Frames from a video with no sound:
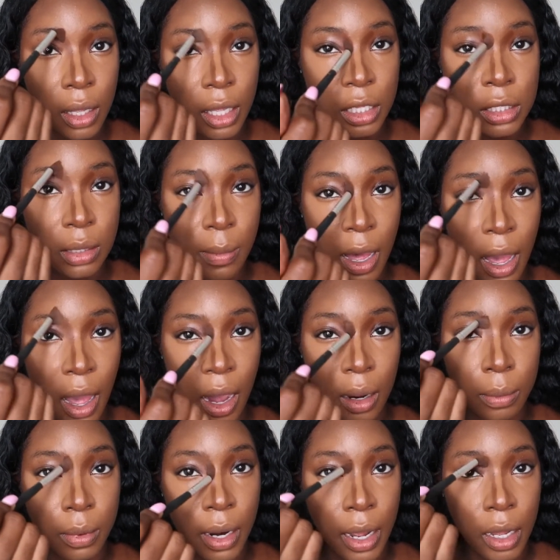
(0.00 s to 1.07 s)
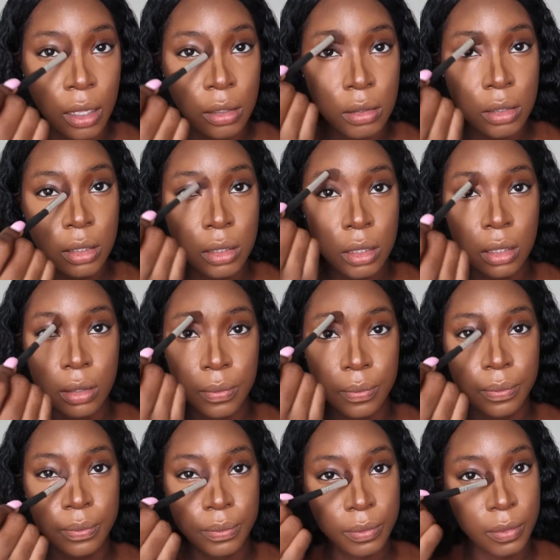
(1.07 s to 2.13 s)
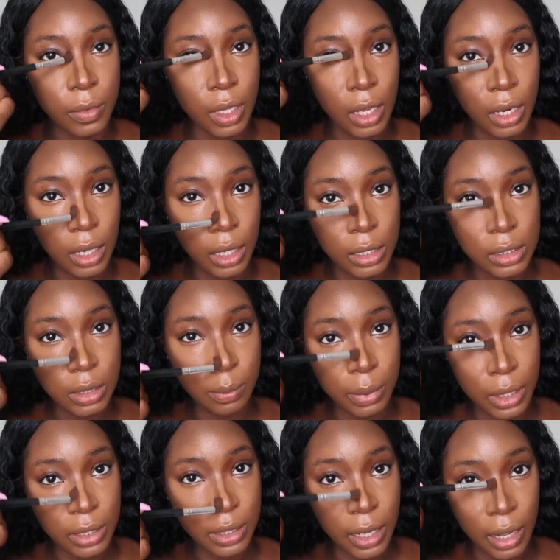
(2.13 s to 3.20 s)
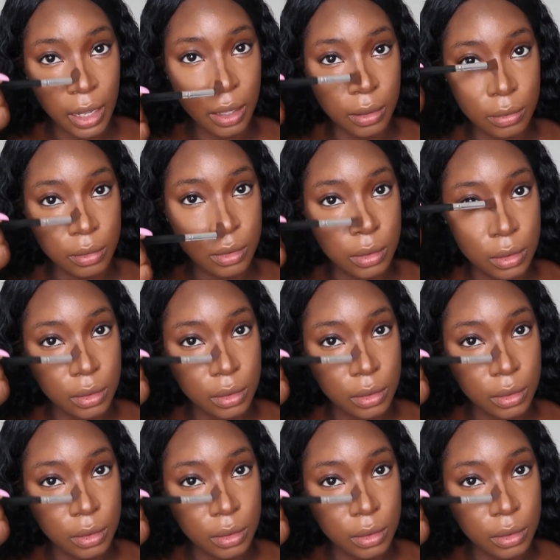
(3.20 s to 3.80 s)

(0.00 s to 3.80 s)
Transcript: into my eyebrows and I like to blend down.